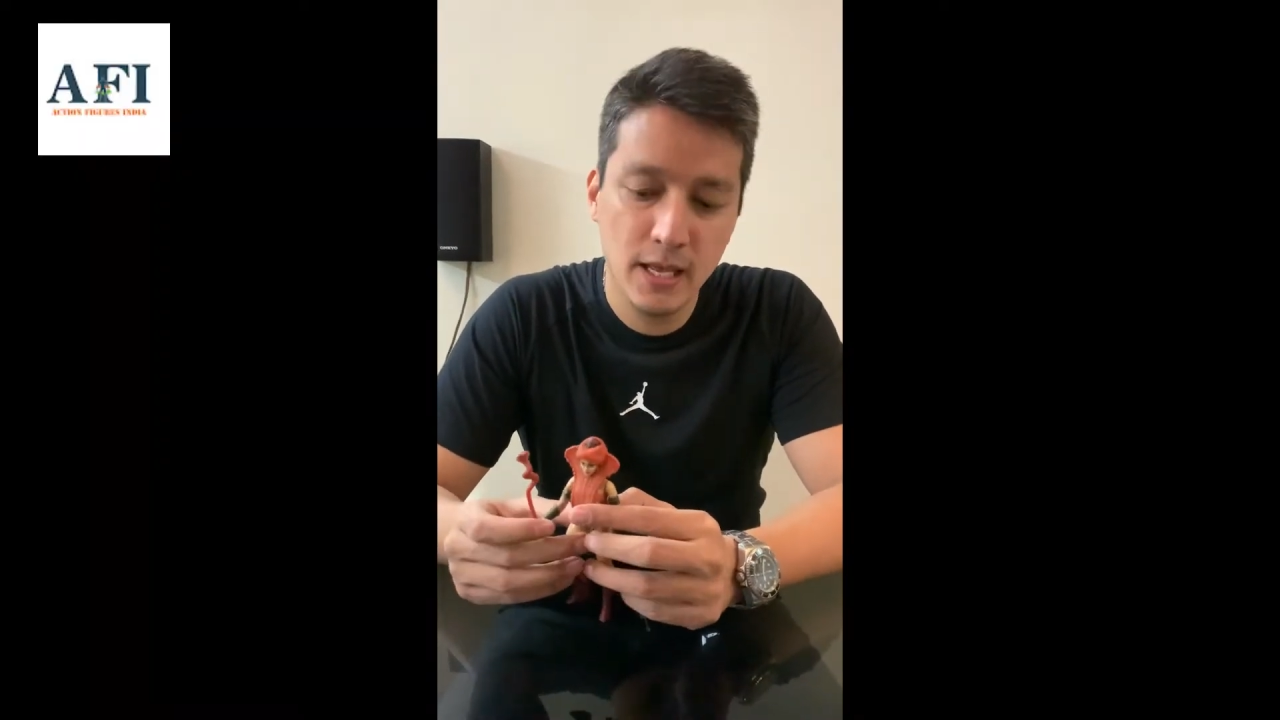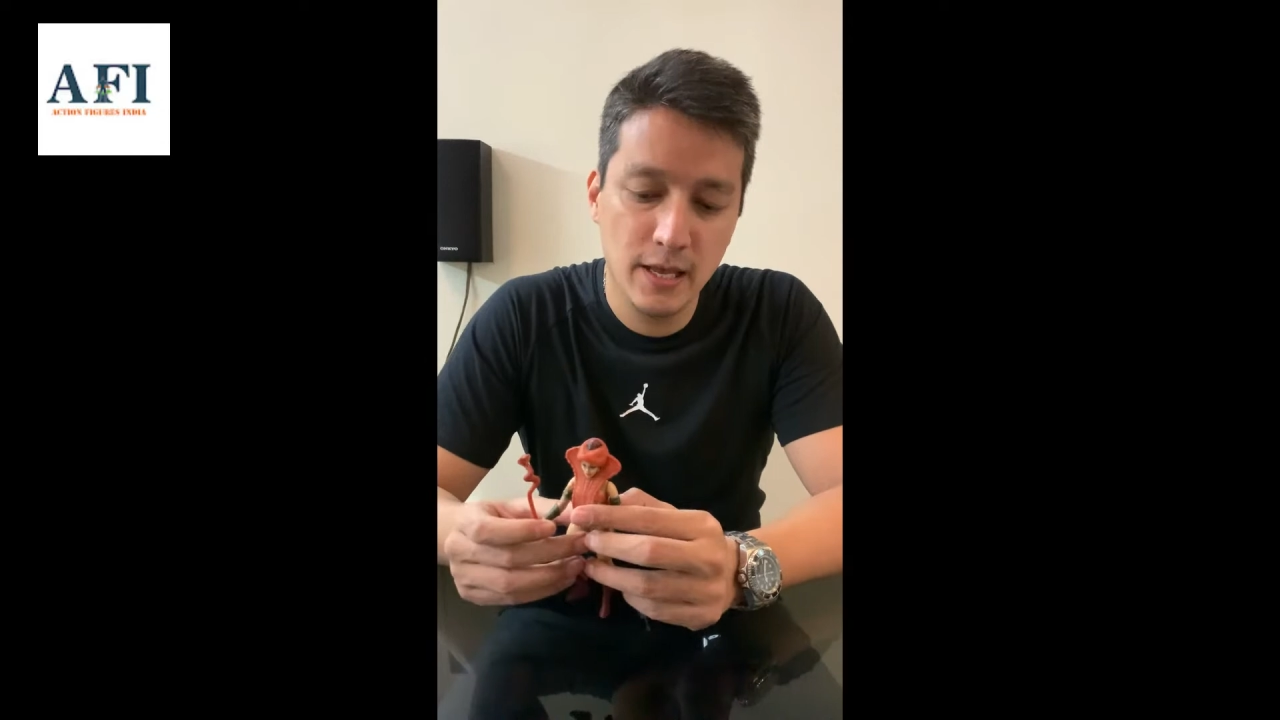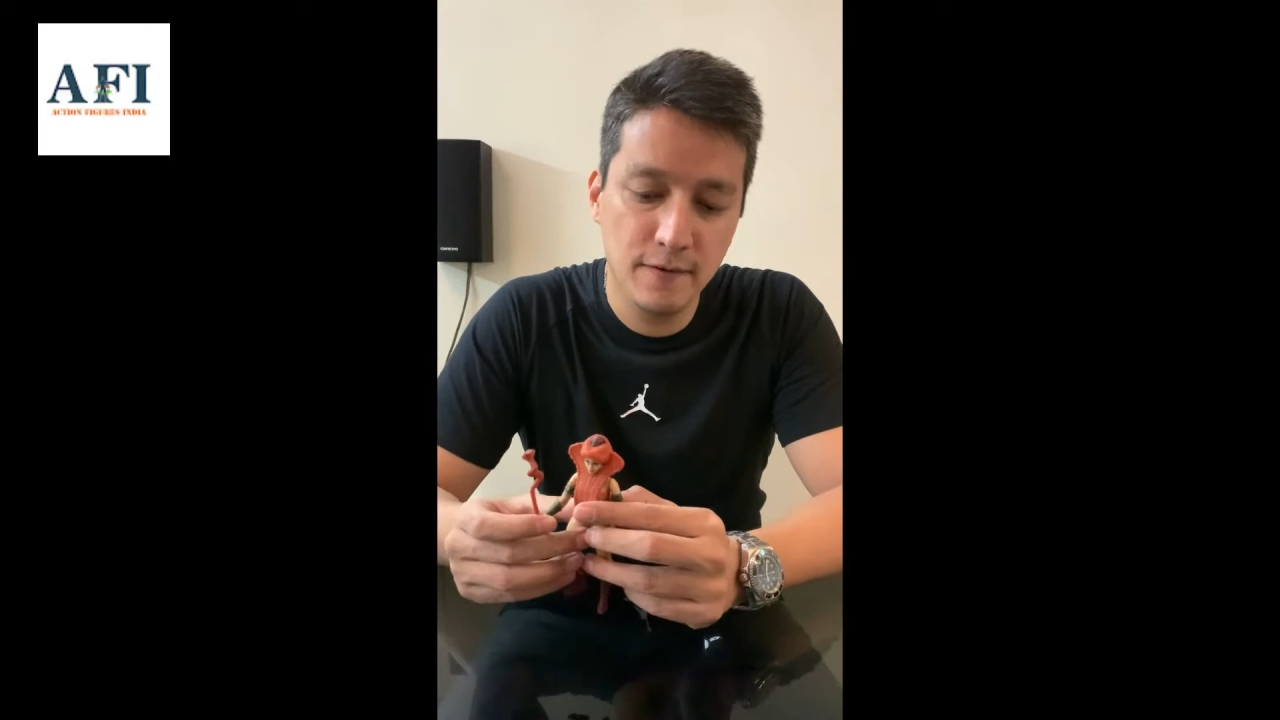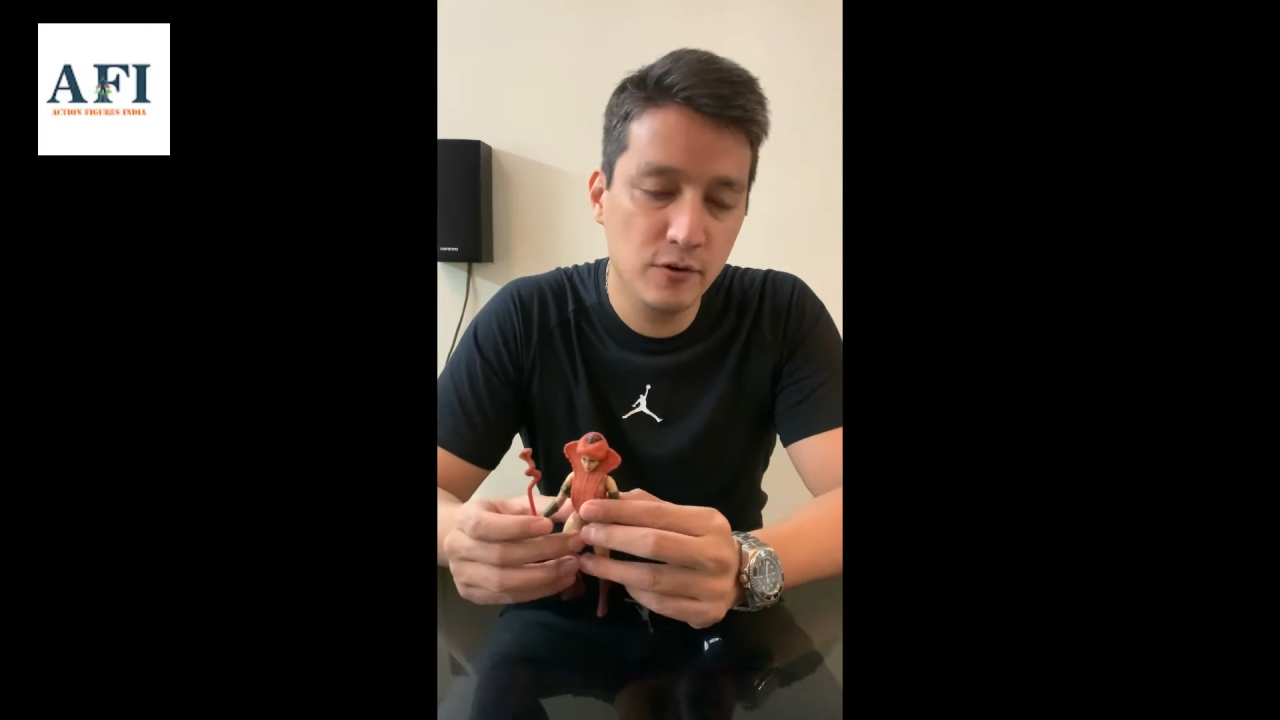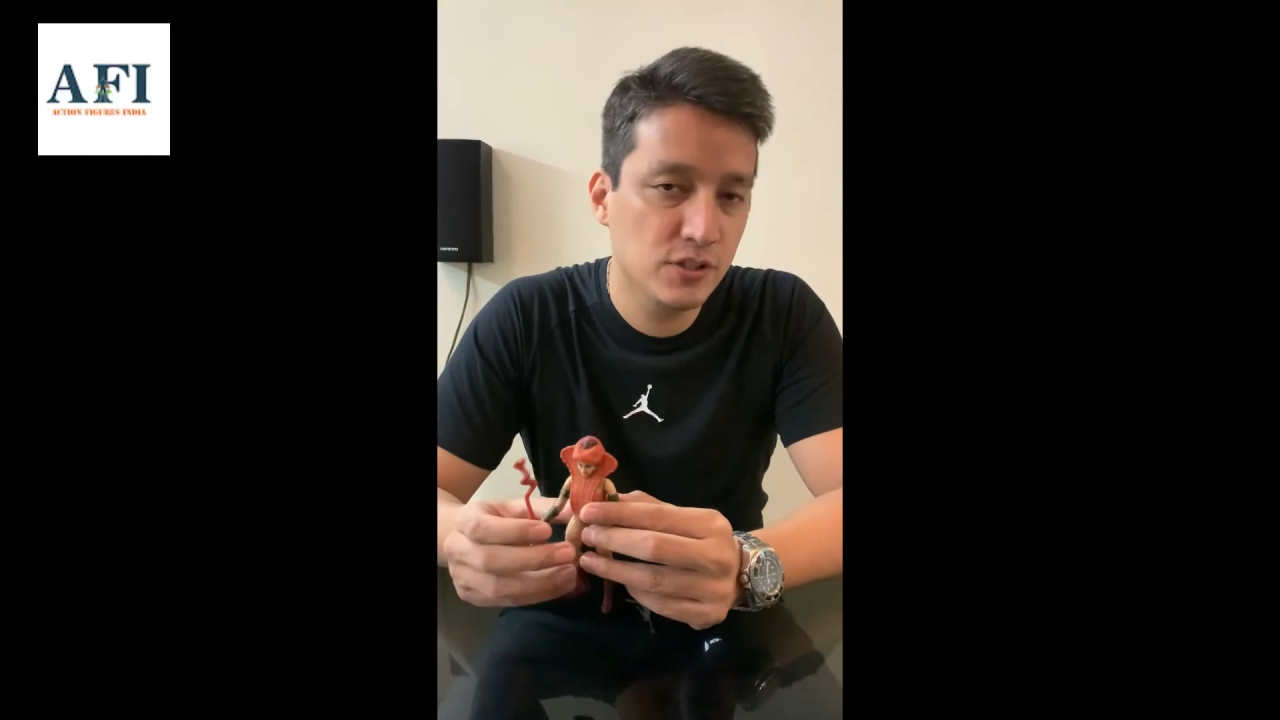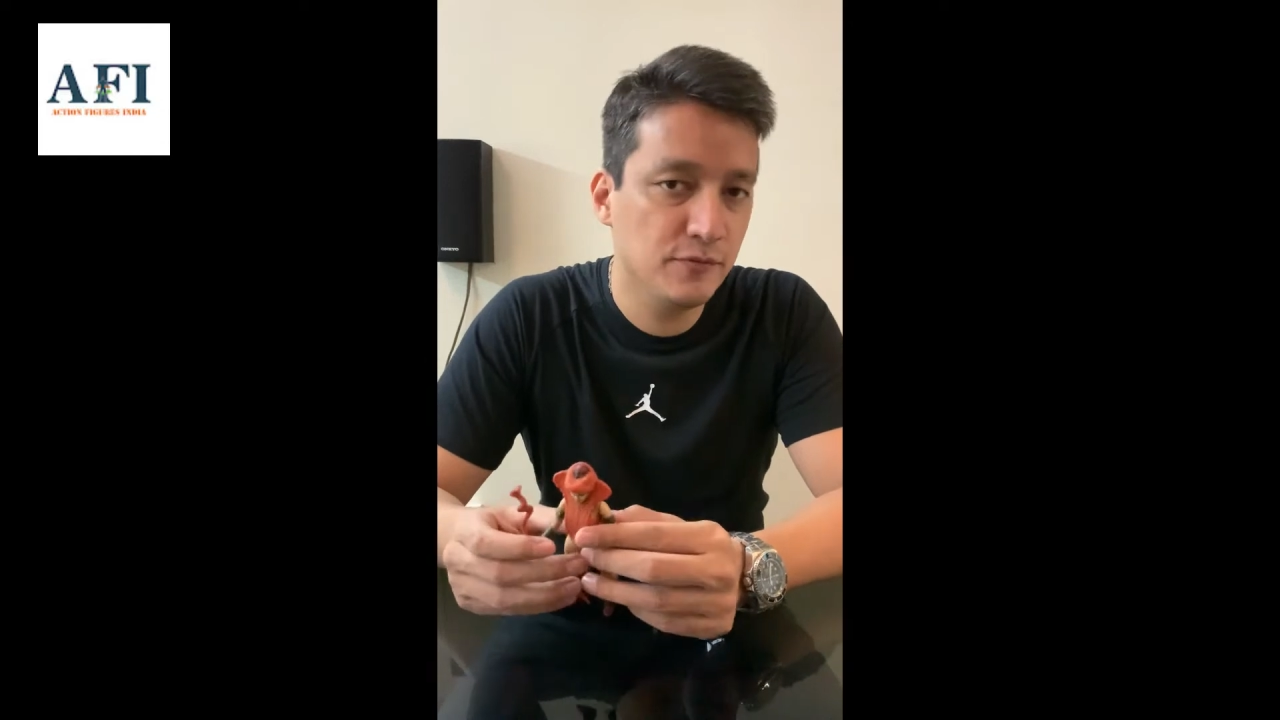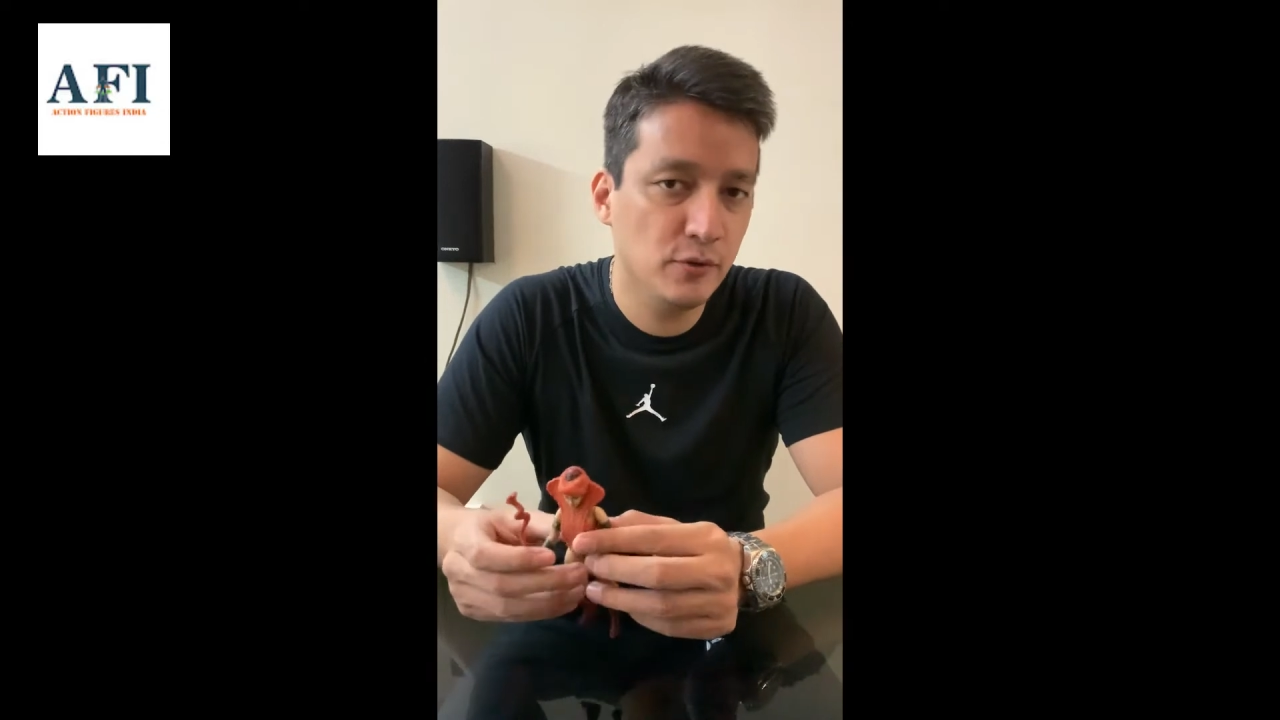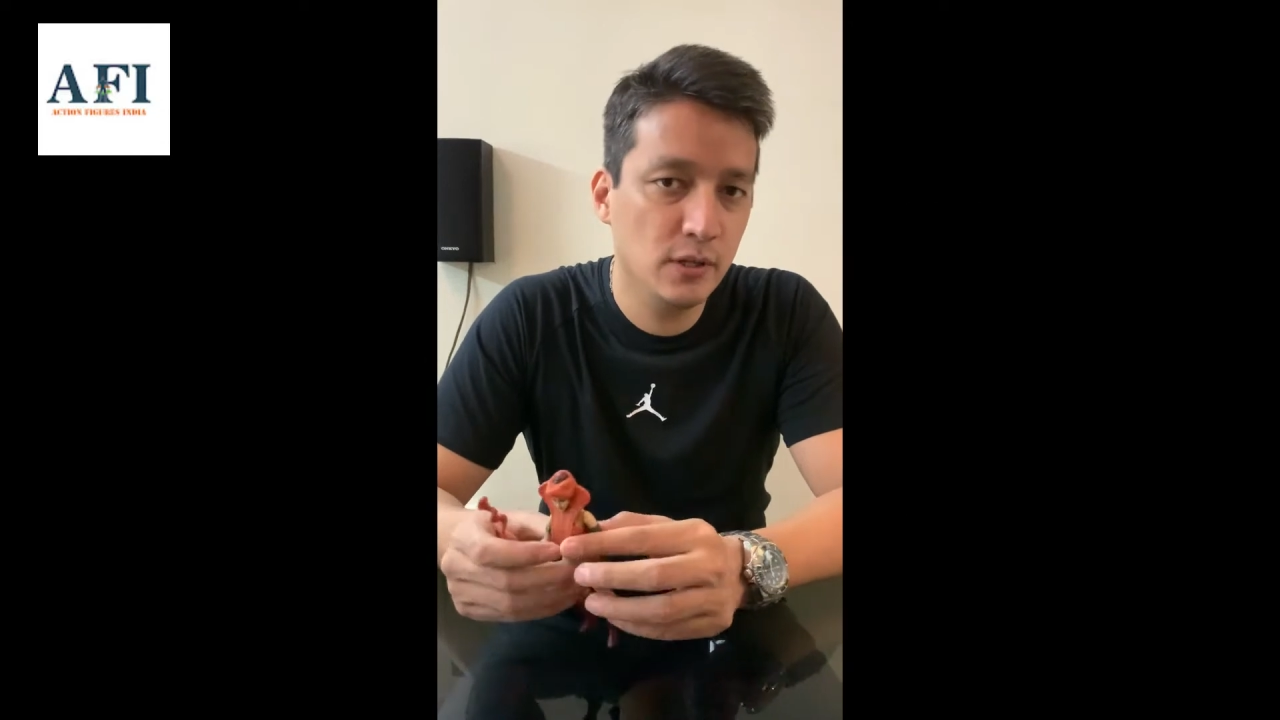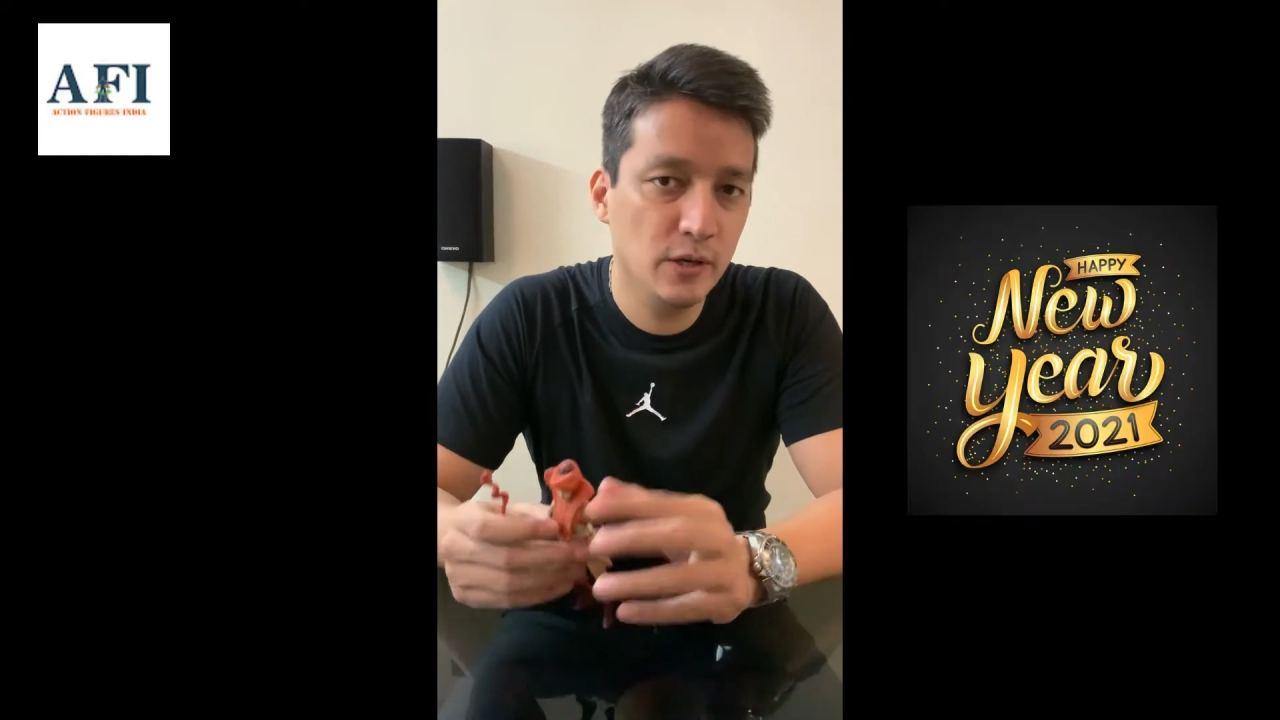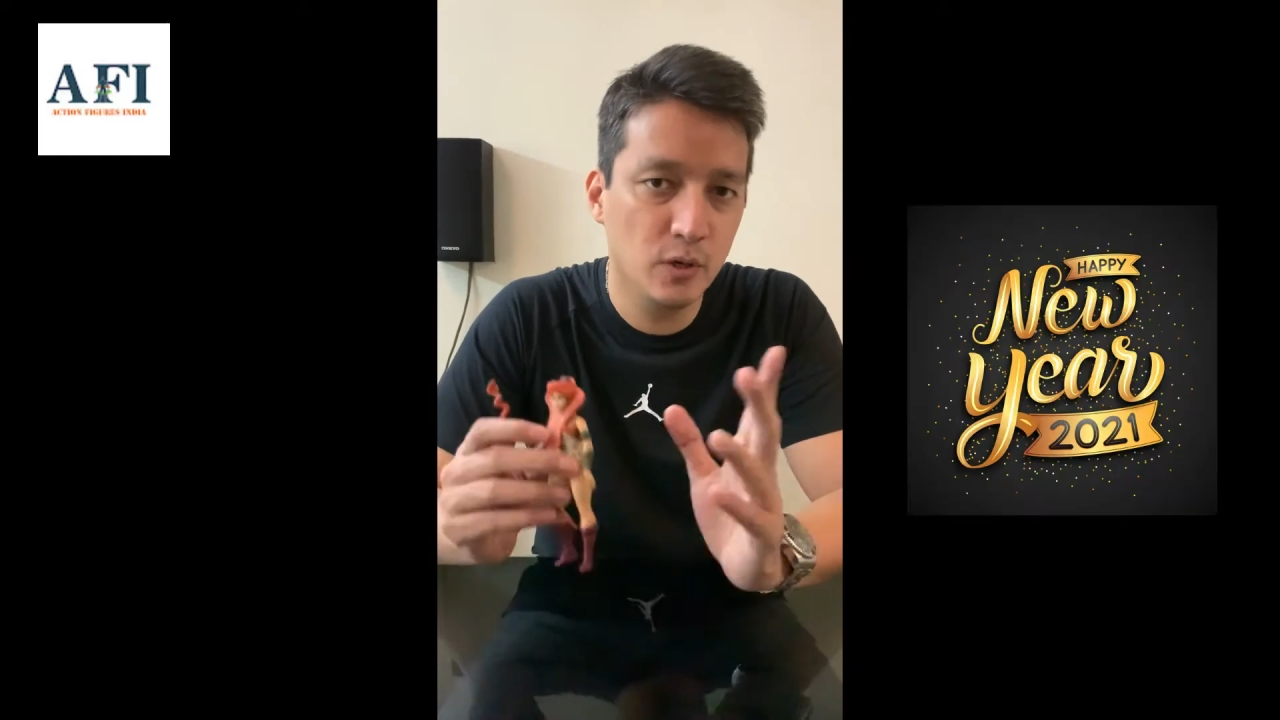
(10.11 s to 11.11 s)
and first of
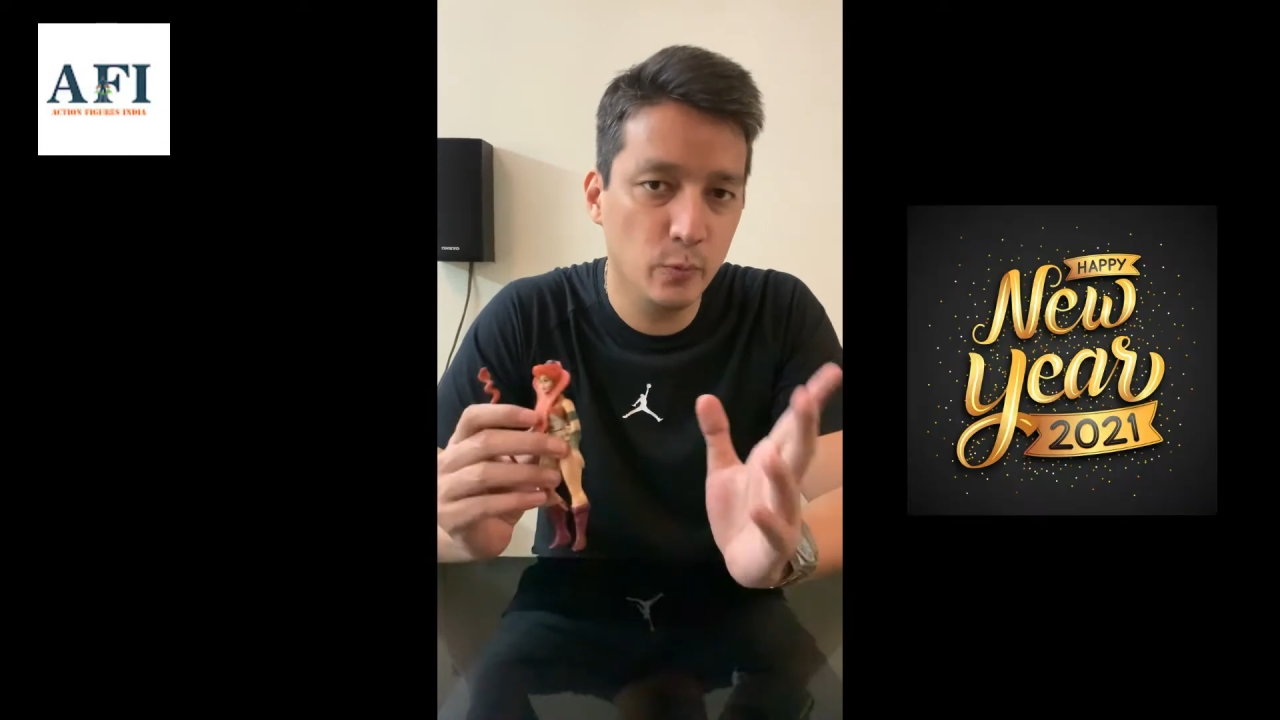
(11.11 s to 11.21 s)
all I want